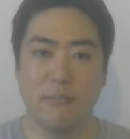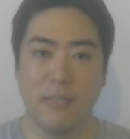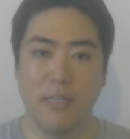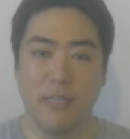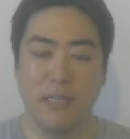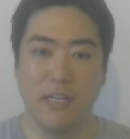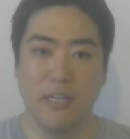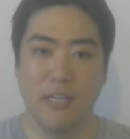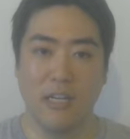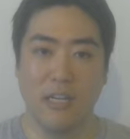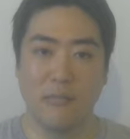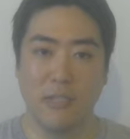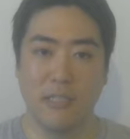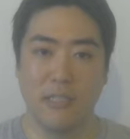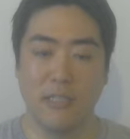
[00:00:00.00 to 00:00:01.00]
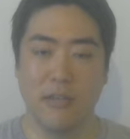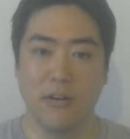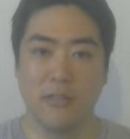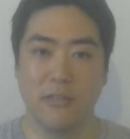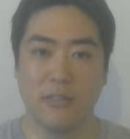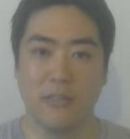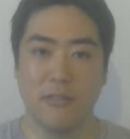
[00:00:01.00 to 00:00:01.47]
but uh, because they're
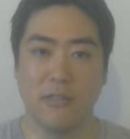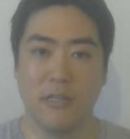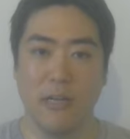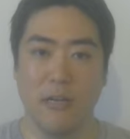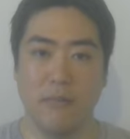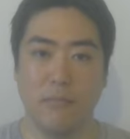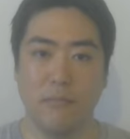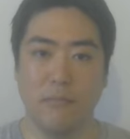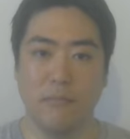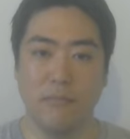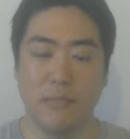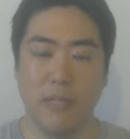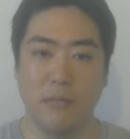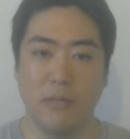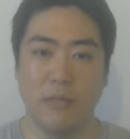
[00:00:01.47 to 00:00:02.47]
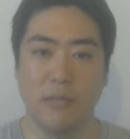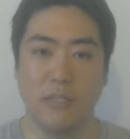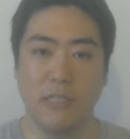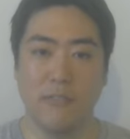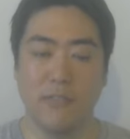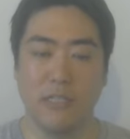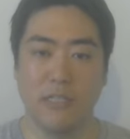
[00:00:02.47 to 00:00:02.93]
also um, able to
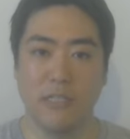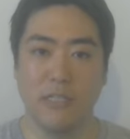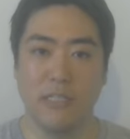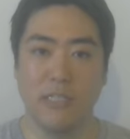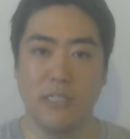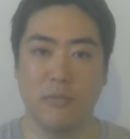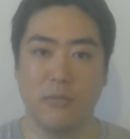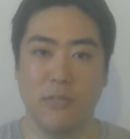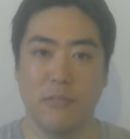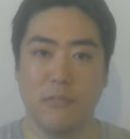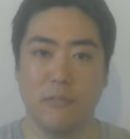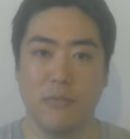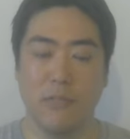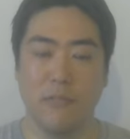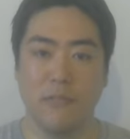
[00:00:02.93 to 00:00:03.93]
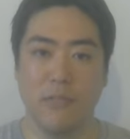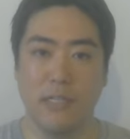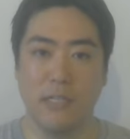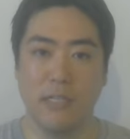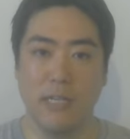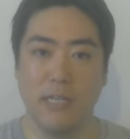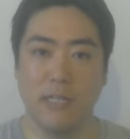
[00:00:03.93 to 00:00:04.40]
efficiently swim,
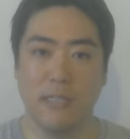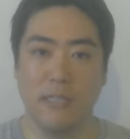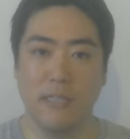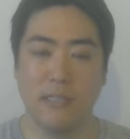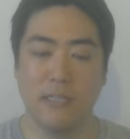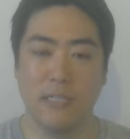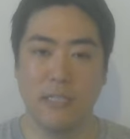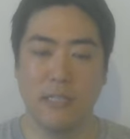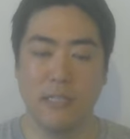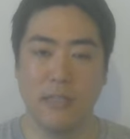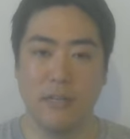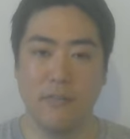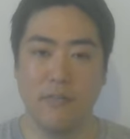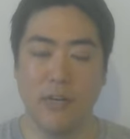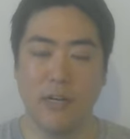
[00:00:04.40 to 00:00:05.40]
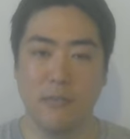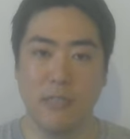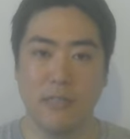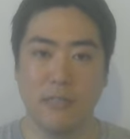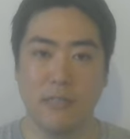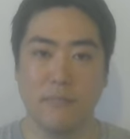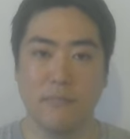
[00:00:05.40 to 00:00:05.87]
feed, and sense in their
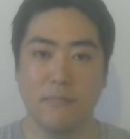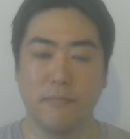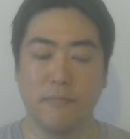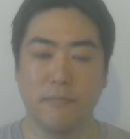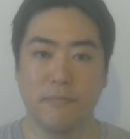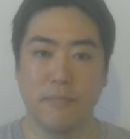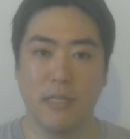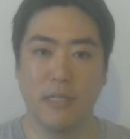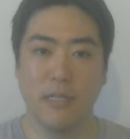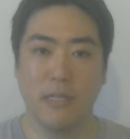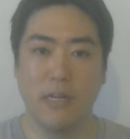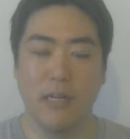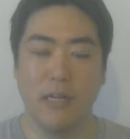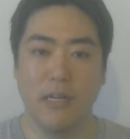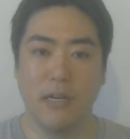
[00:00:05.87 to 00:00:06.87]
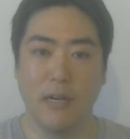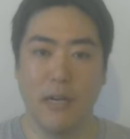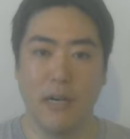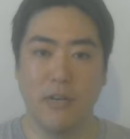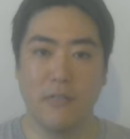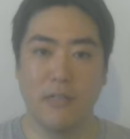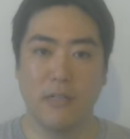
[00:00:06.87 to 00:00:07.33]
environment.
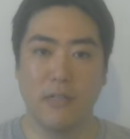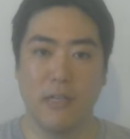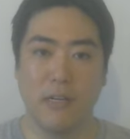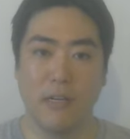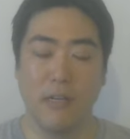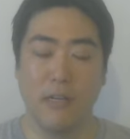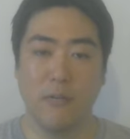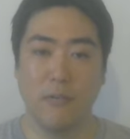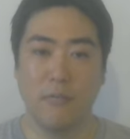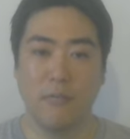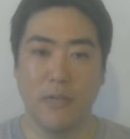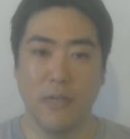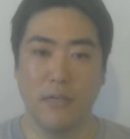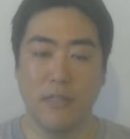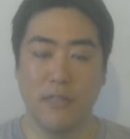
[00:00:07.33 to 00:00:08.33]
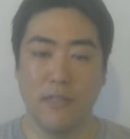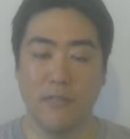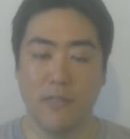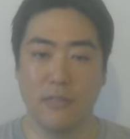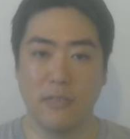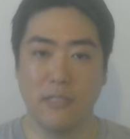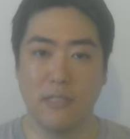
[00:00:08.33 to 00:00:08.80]
However, uh, uh, the
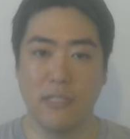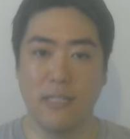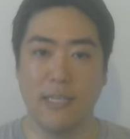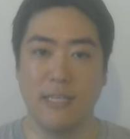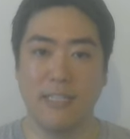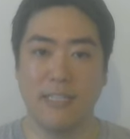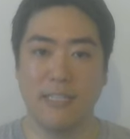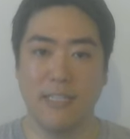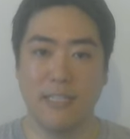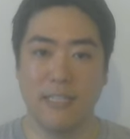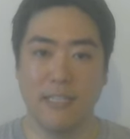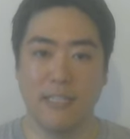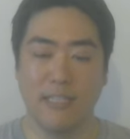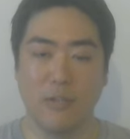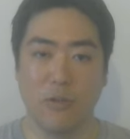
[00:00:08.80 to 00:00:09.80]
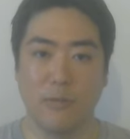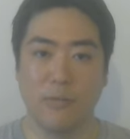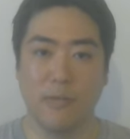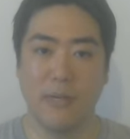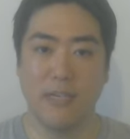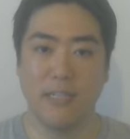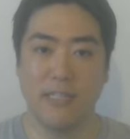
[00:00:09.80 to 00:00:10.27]
difficulty in studying these
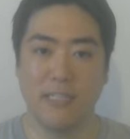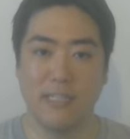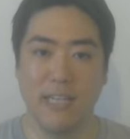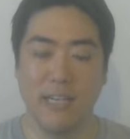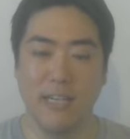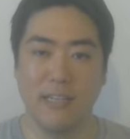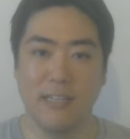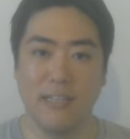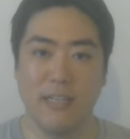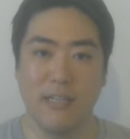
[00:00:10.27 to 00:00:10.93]
copepod is that